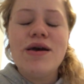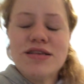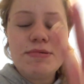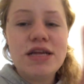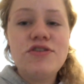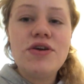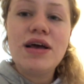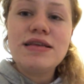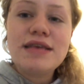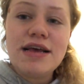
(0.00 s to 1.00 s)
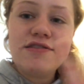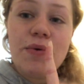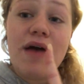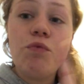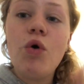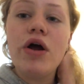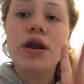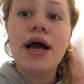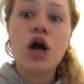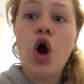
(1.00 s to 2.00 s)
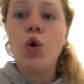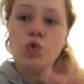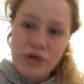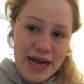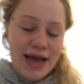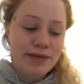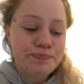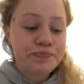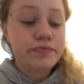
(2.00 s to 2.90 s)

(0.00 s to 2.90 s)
We're spending two nights here, so we have one like whole day